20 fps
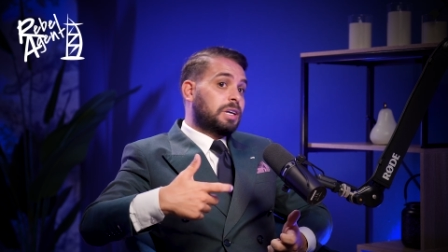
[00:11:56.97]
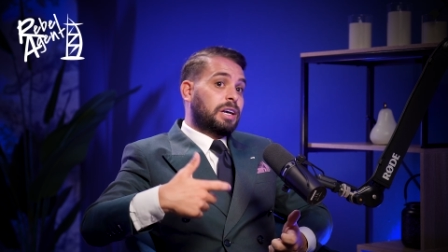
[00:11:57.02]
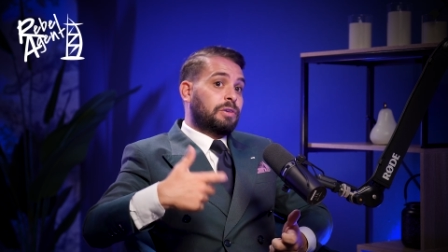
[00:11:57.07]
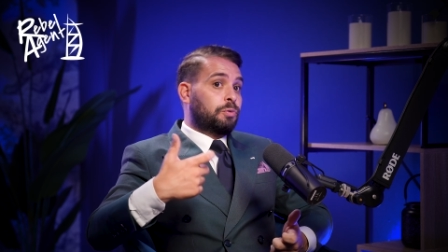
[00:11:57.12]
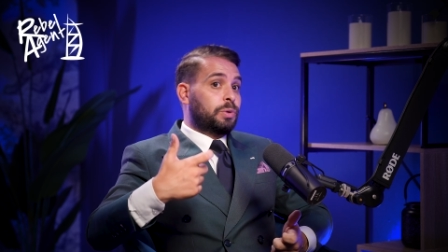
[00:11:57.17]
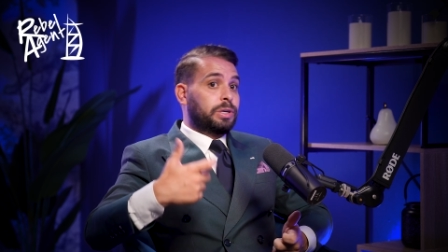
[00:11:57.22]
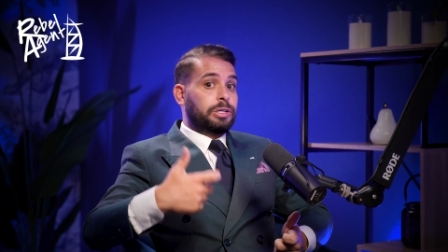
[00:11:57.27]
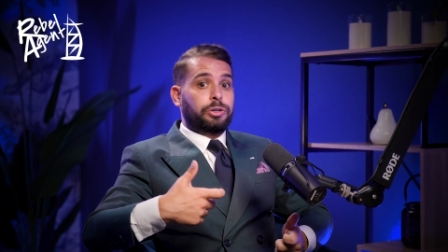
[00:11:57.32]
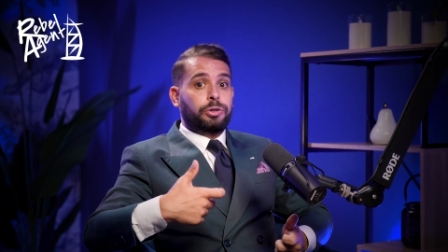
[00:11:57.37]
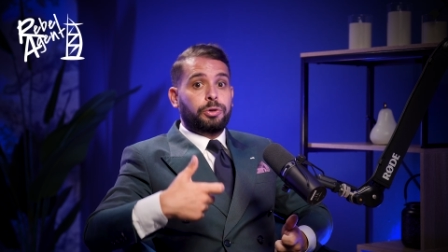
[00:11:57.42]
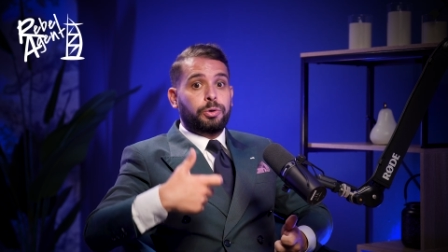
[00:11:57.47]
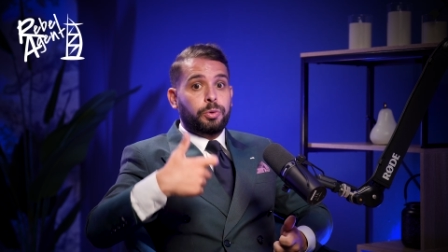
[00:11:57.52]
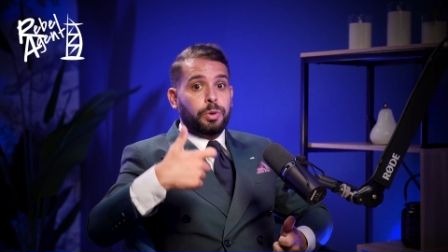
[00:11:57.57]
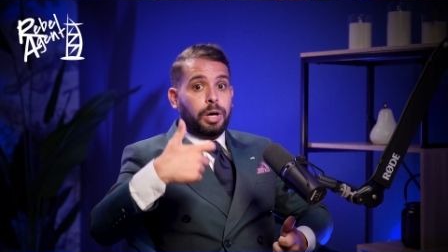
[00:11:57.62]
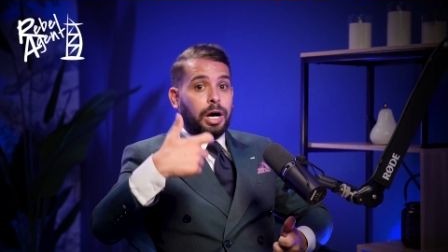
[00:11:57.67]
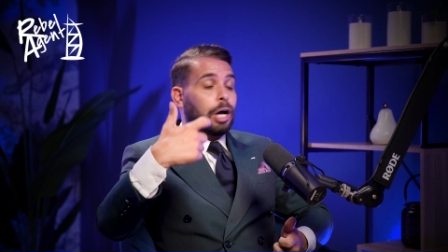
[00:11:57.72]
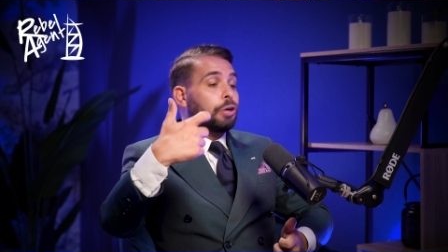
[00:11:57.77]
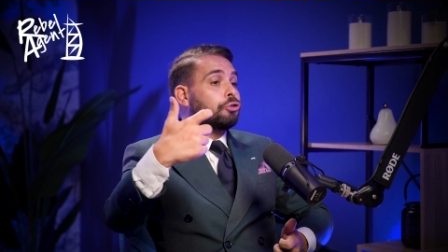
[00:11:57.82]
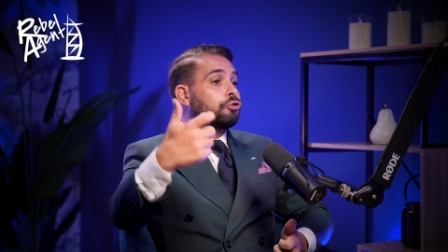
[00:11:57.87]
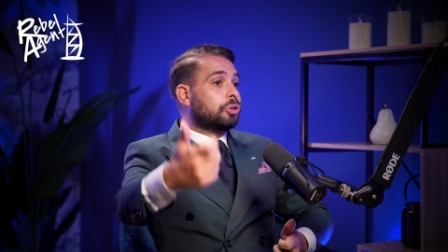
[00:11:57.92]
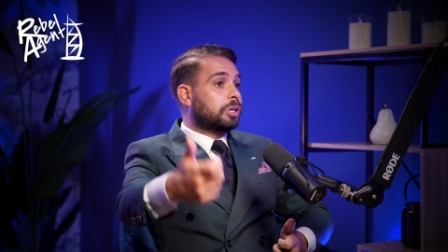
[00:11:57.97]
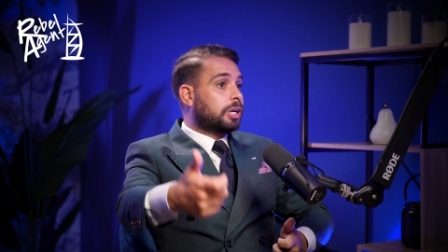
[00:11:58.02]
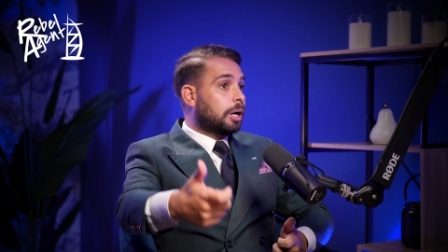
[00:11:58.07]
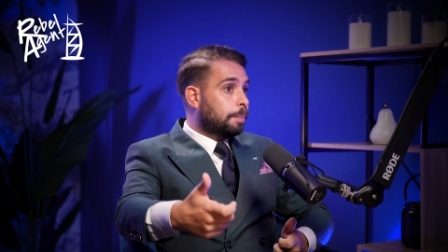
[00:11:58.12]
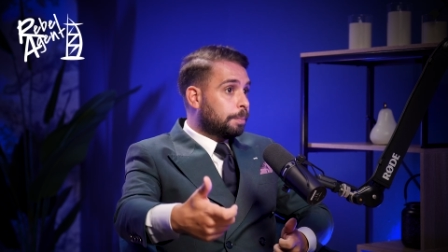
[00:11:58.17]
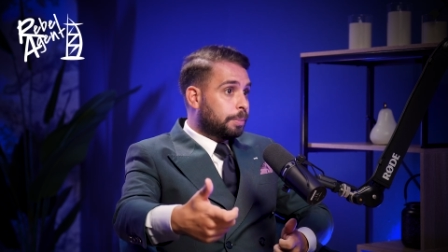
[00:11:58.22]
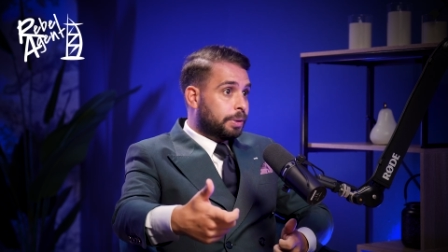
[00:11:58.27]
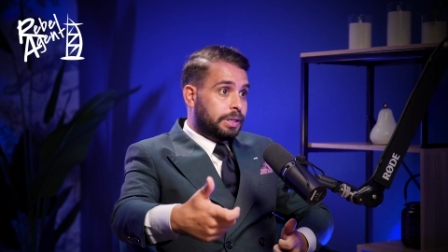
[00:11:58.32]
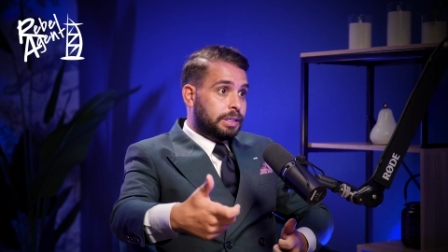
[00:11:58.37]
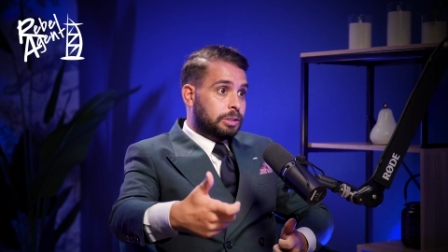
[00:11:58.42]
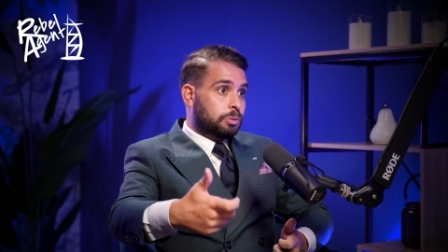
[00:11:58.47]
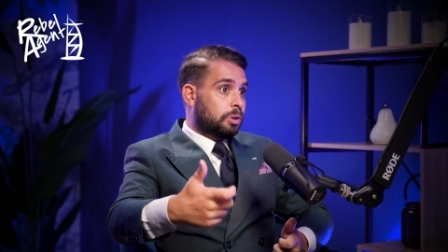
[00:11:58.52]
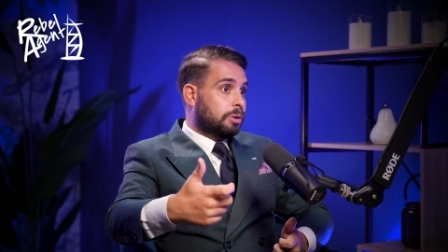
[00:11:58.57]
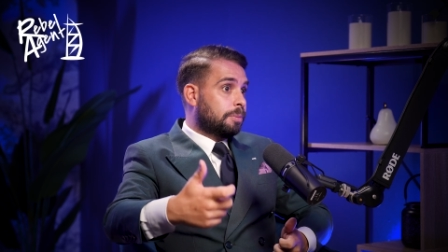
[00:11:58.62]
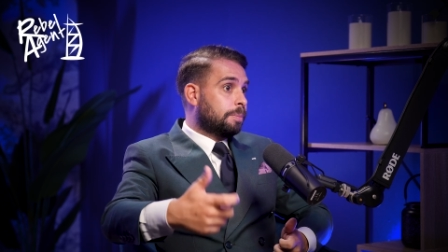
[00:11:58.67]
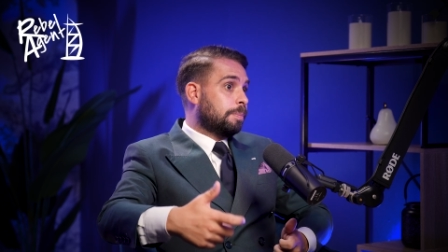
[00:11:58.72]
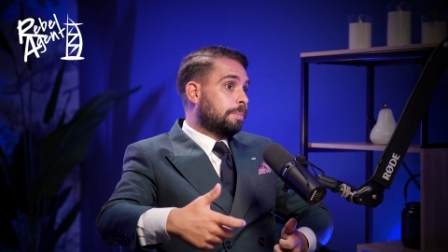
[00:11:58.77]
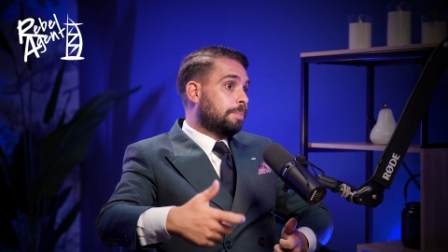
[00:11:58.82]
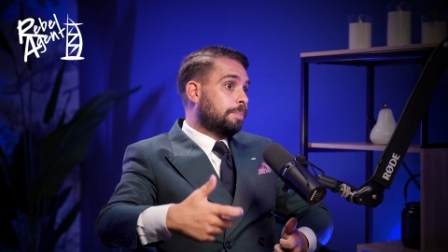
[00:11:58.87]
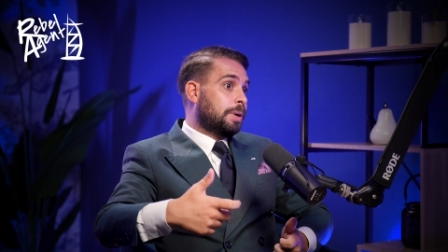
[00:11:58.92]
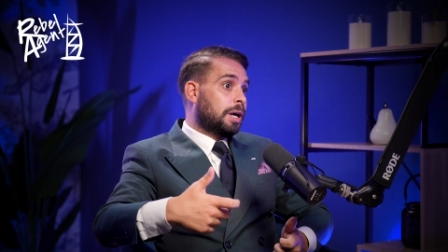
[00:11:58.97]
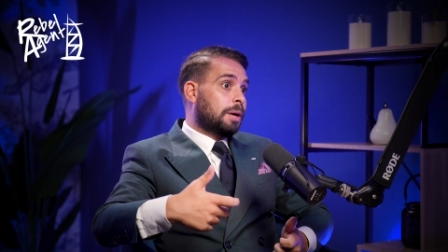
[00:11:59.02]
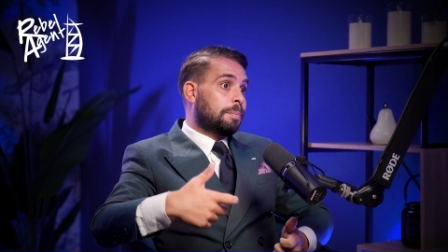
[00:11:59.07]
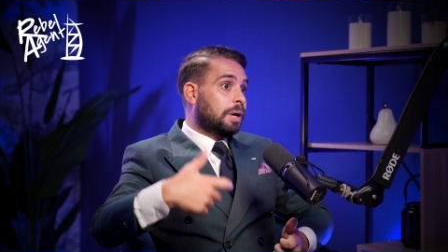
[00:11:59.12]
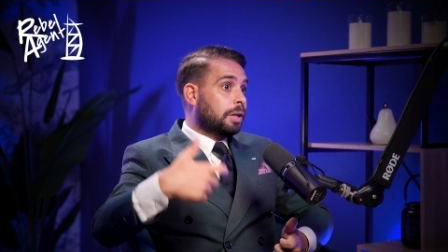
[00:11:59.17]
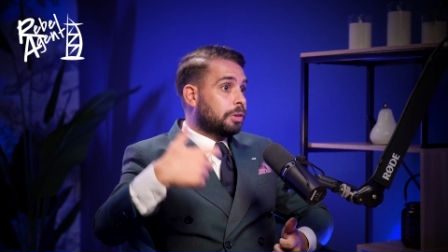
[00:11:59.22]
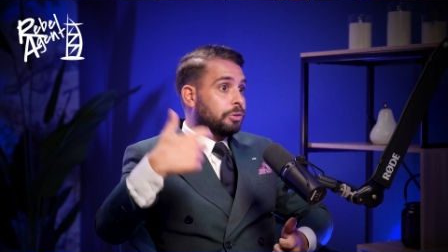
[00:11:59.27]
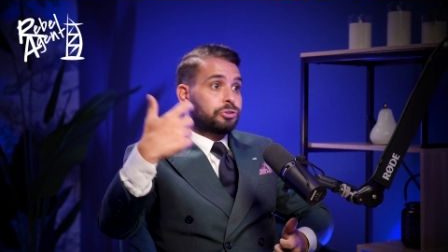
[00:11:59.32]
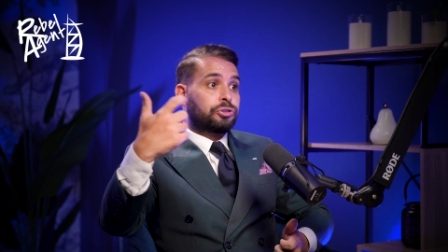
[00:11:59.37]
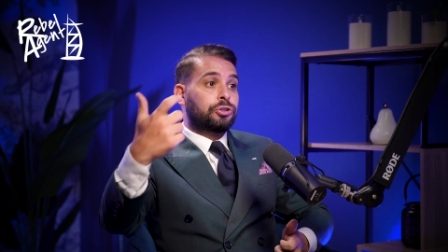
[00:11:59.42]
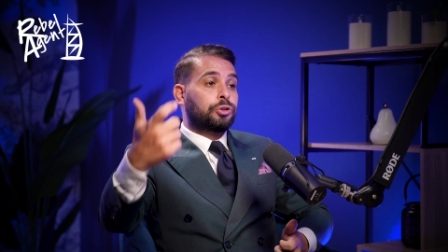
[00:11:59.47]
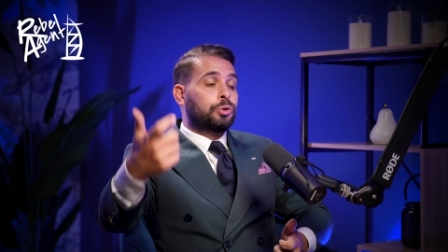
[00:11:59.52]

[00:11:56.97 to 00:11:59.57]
if we do 100 companies with them per month,